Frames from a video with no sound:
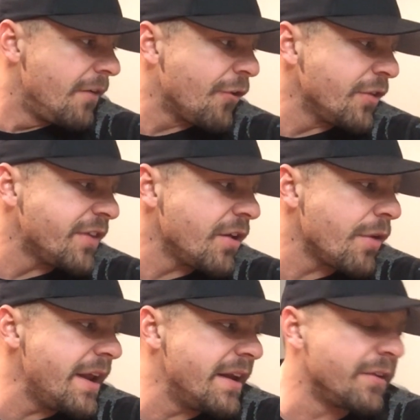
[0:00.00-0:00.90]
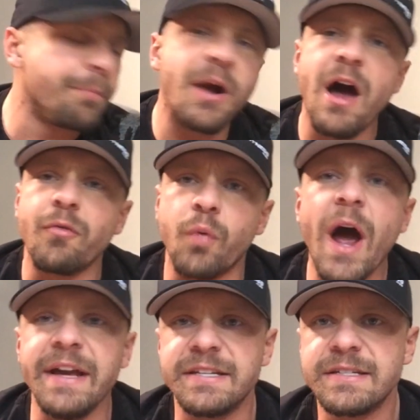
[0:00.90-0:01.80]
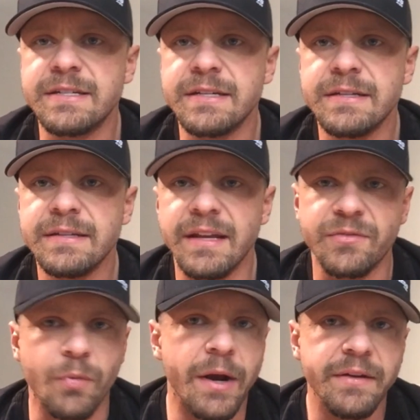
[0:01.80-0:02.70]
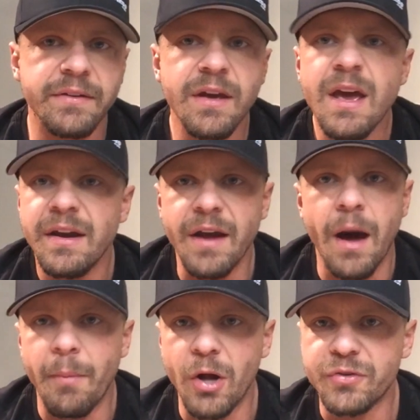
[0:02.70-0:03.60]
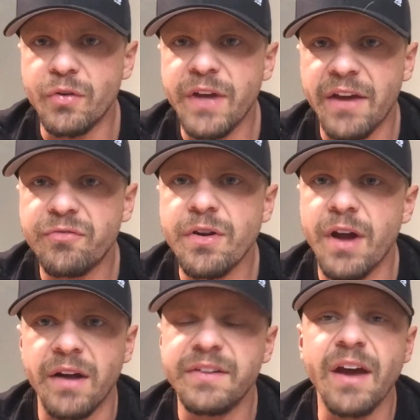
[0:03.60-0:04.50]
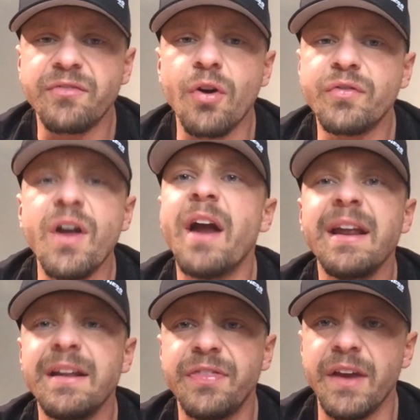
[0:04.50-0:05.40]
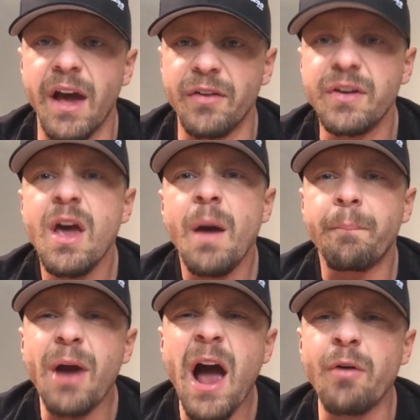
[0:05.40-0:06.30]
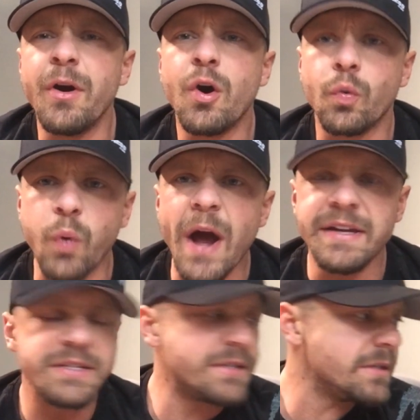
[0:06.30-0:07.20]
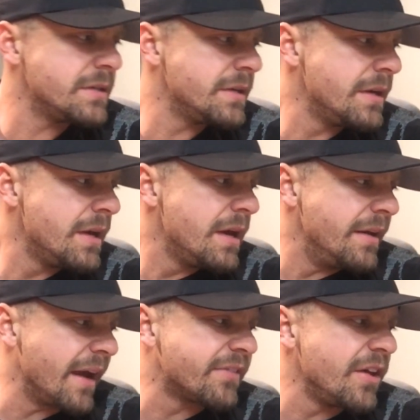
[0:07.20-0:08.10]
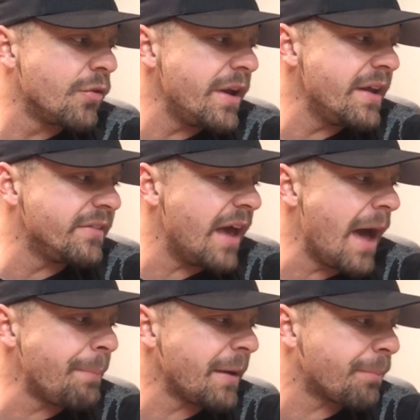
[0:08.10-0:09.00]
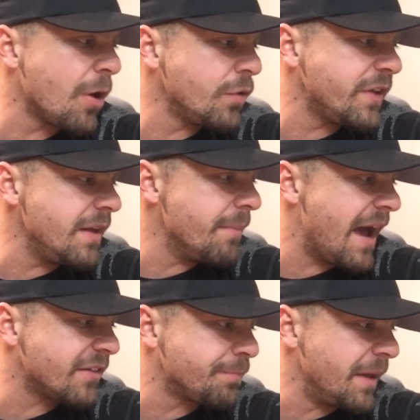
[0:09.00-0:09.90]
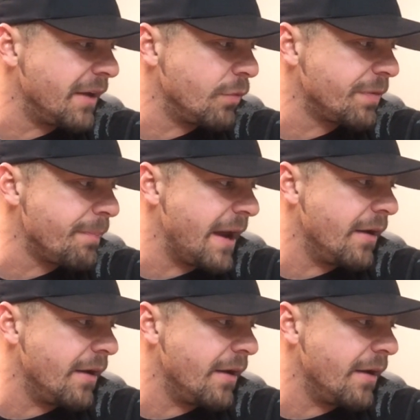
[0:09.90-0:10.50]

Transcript: First ingredient is brown rice. That's right. Not maltodextrin, not dextrose, not anything else. Brown rice. Next ingredient is the Epic Protein Mass Blend with